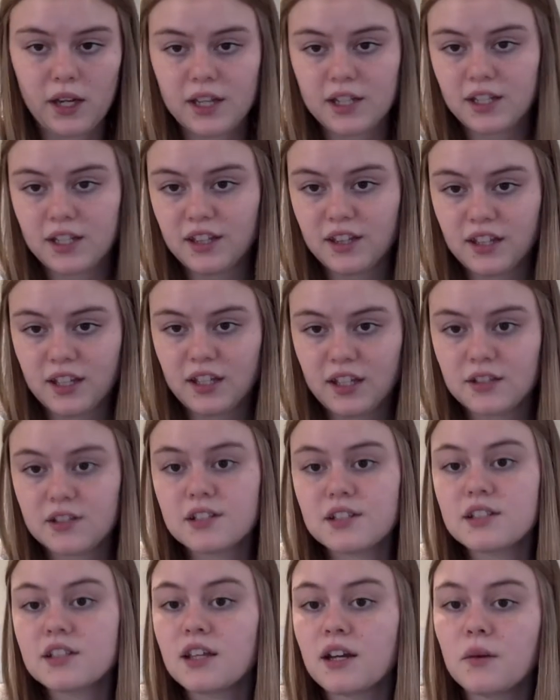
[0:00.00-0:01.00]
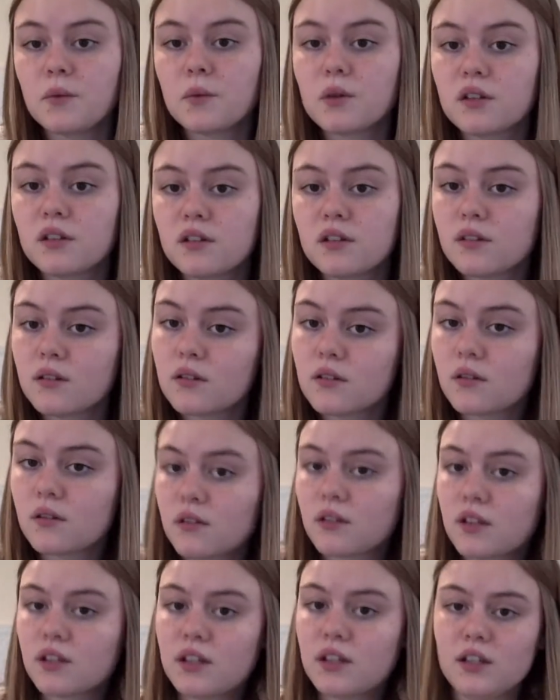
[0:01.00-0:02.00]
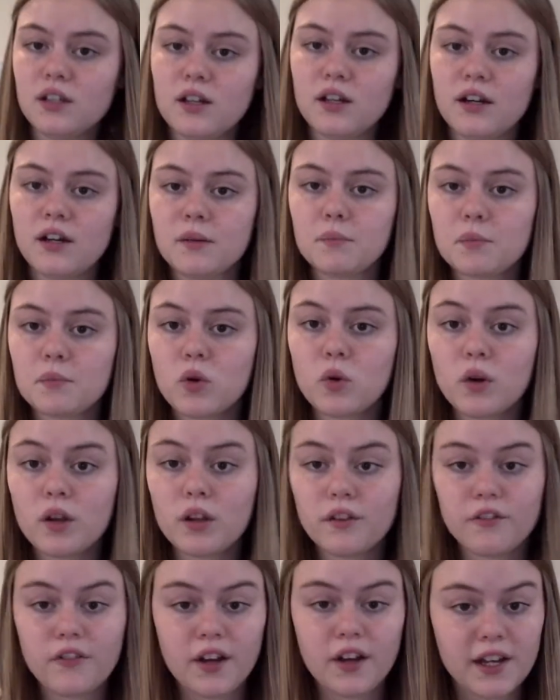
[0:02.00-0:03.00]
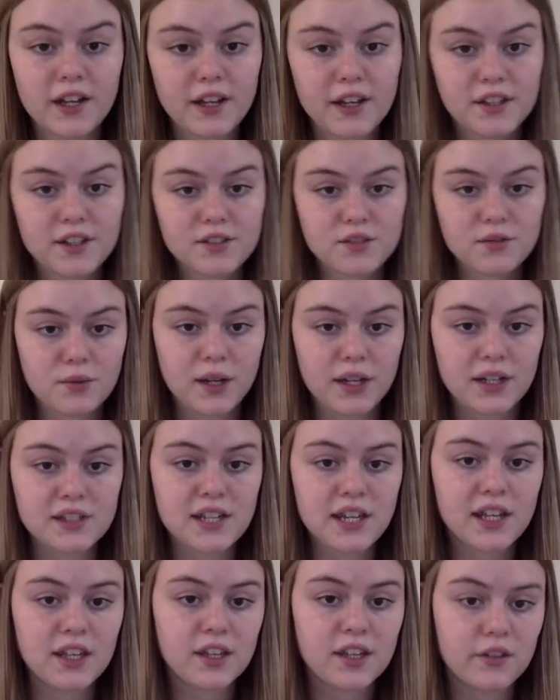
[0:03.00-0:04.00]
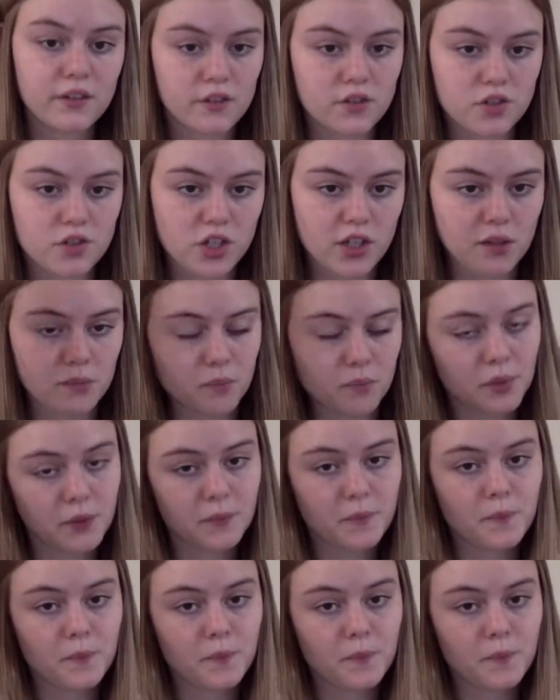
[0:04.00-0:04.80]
anything else that would qualify as a rectangular shape.